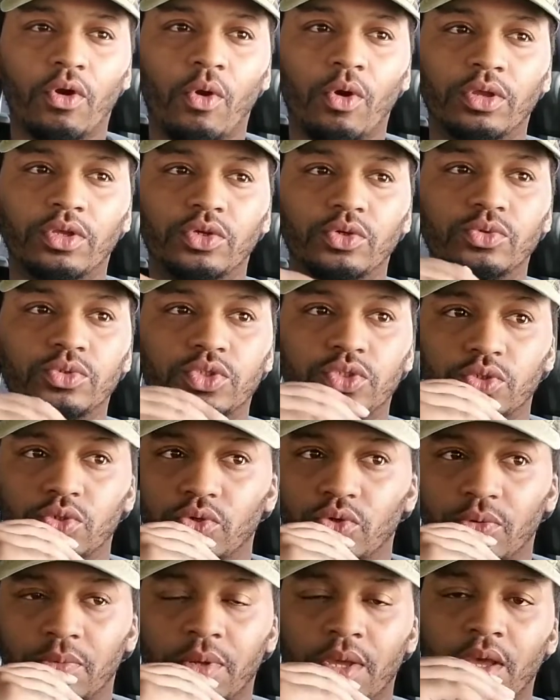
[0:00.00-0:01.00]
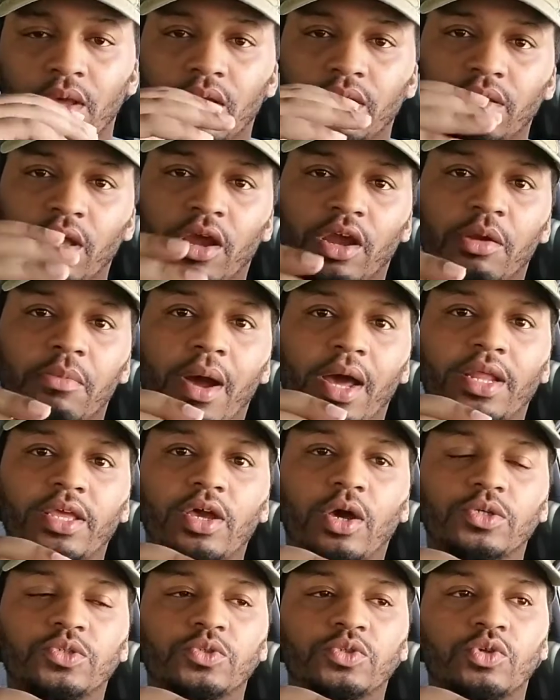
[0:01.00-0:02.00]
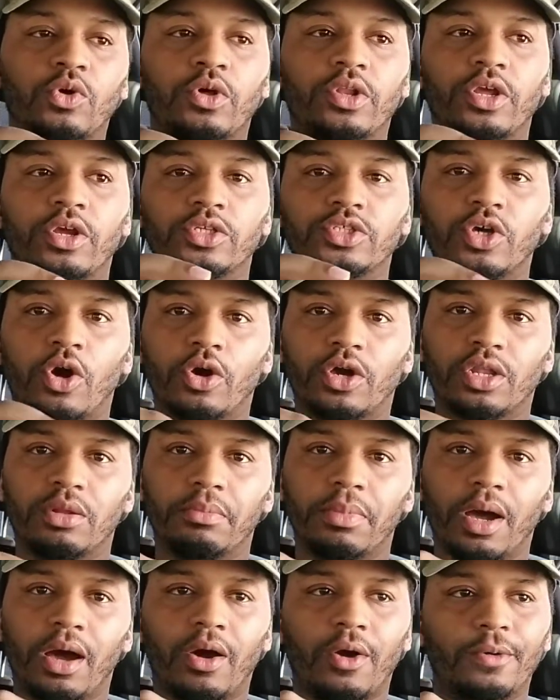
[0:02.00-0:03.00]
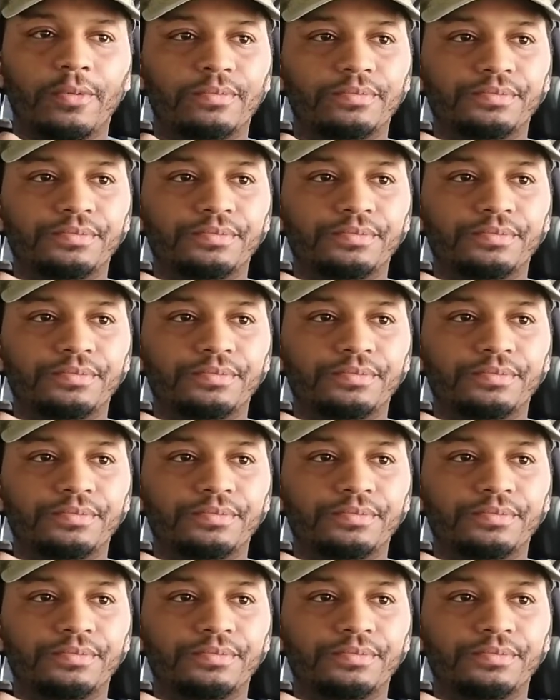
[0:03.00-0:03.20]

YouTube. Everybody else was on there talking about